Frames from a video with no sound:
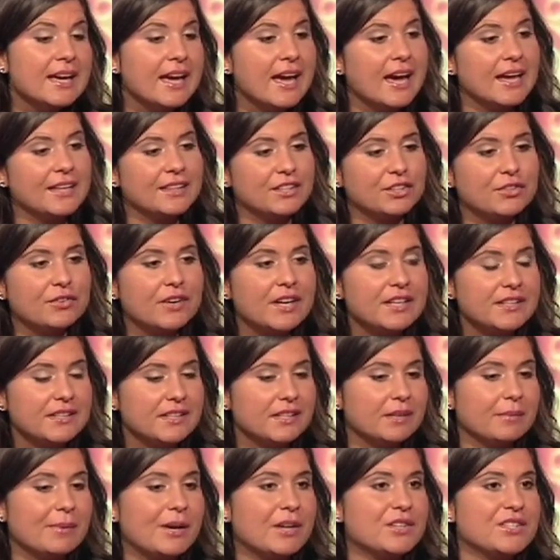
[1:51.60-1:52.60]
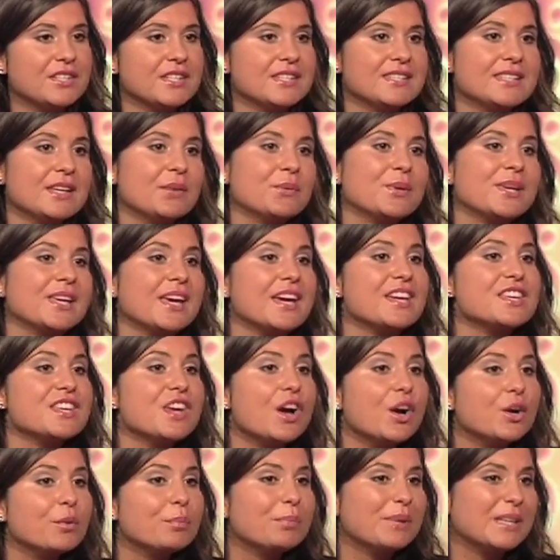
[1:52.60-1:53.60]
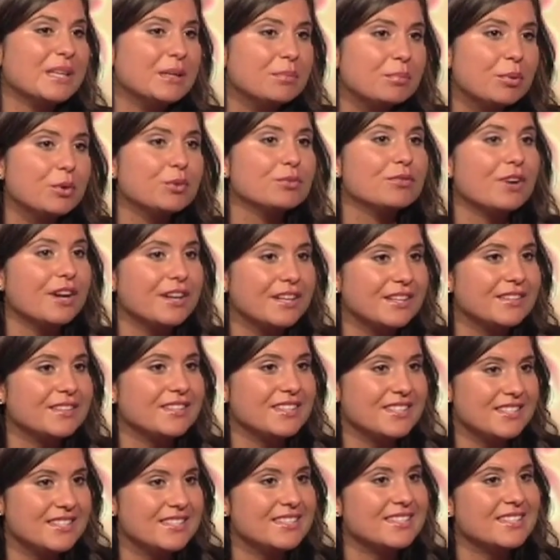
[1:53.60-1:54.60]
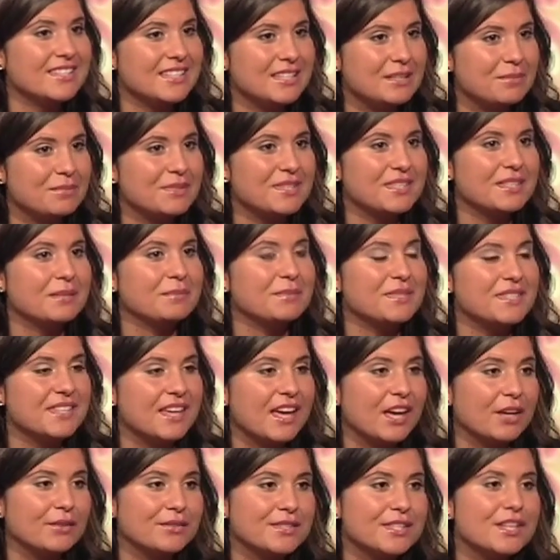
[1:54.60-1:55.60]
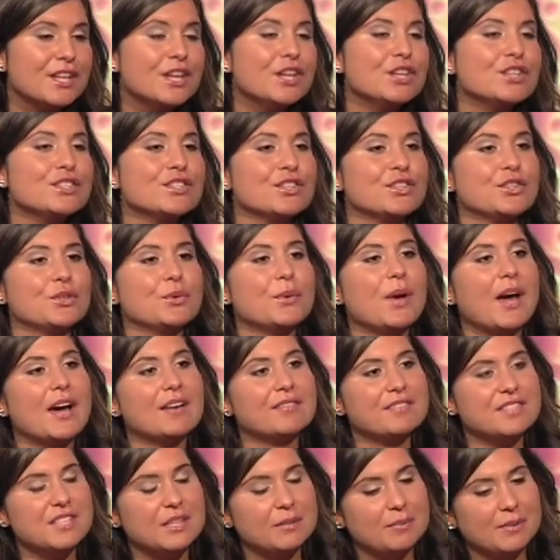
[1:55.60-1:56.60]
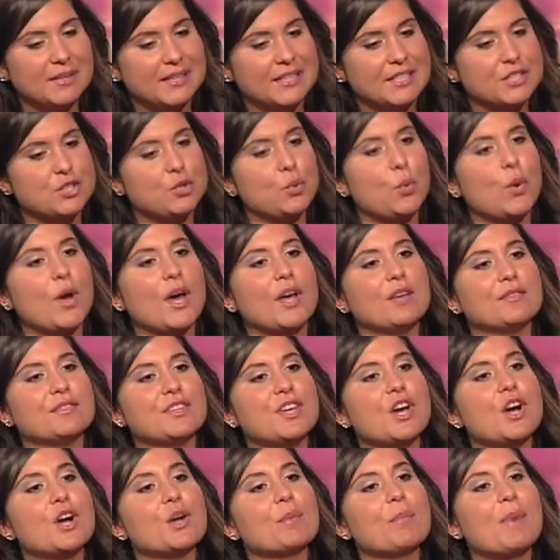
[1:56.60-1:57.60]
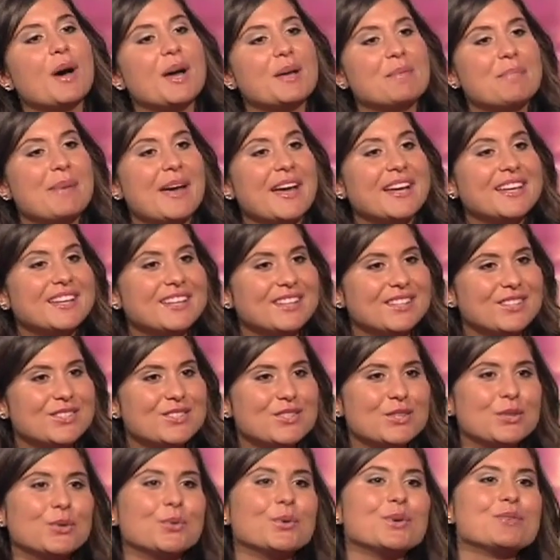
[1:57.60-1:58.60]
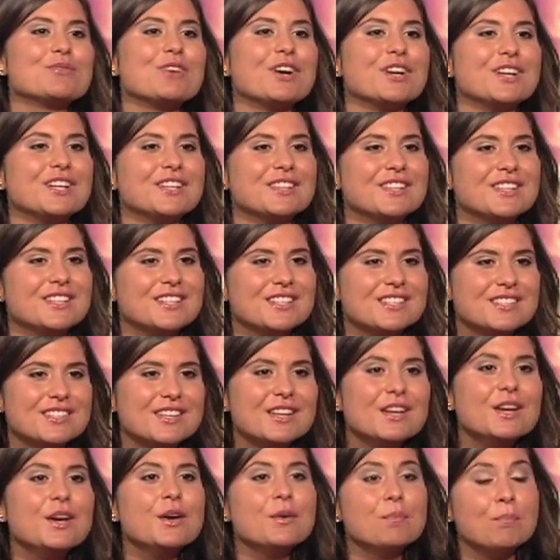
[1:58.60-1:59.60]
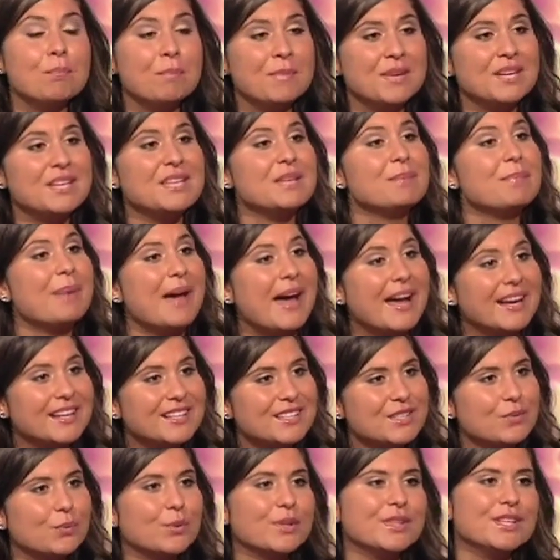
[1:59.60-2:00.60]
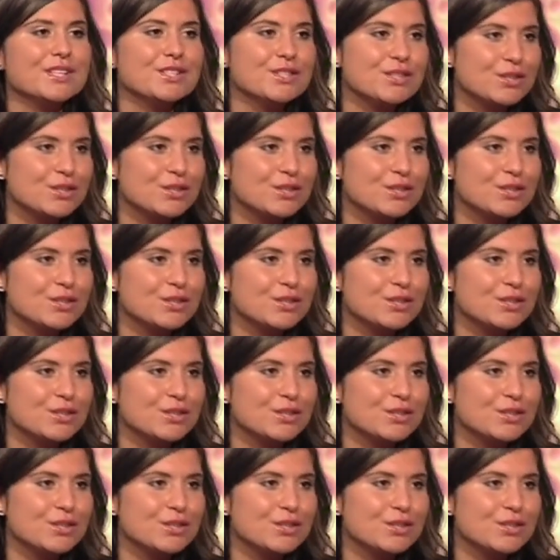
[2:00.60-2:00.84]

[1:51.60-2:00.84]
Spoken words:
And the great thing about it is that we get young people running these schemes themselves. So you have typically 12 young MyBankers who are running these mini banks within